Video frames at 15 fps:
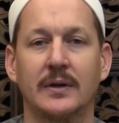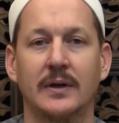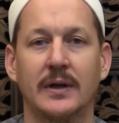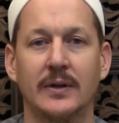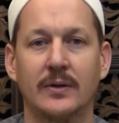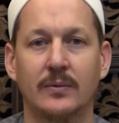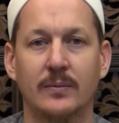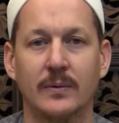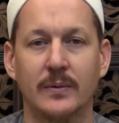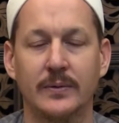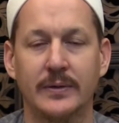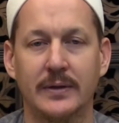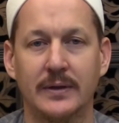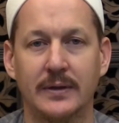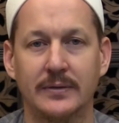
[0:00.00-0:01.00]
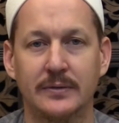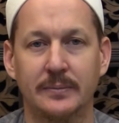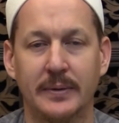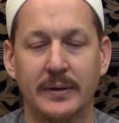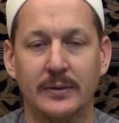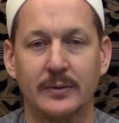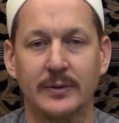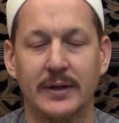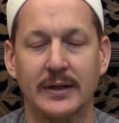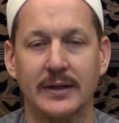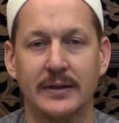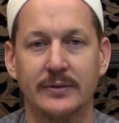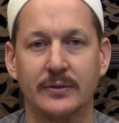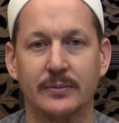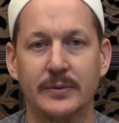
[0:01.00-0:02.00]
in the world that Allah subhanahu wa ta'ala
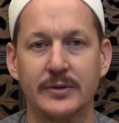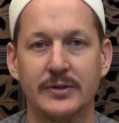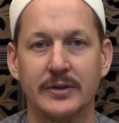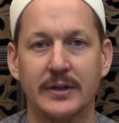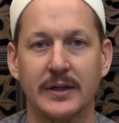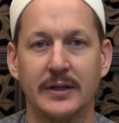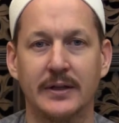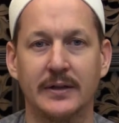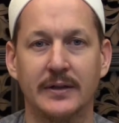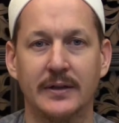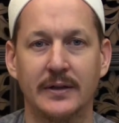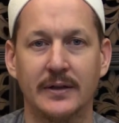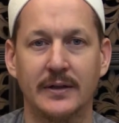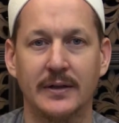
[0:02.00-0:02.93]
has originated,